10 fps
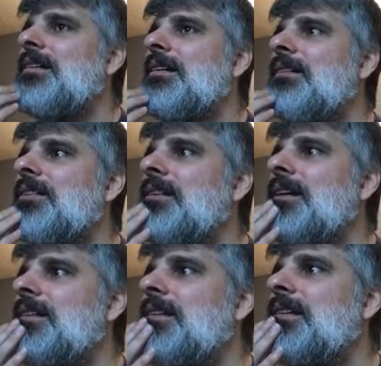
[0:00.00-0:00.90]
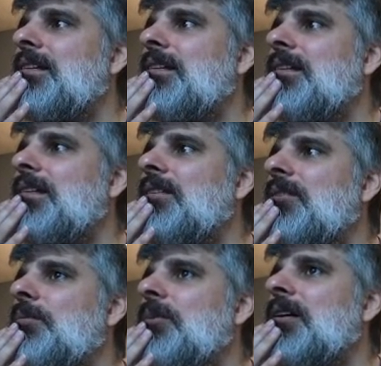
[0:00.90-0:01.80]
Yeah, I was glad to see the
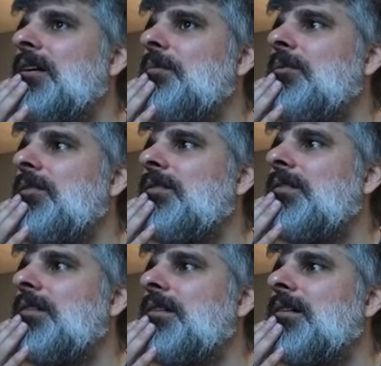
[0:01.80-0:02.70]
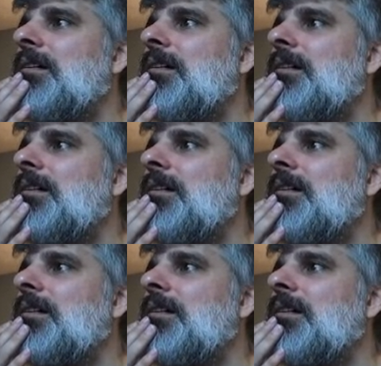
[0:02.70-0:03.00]
cube not come over.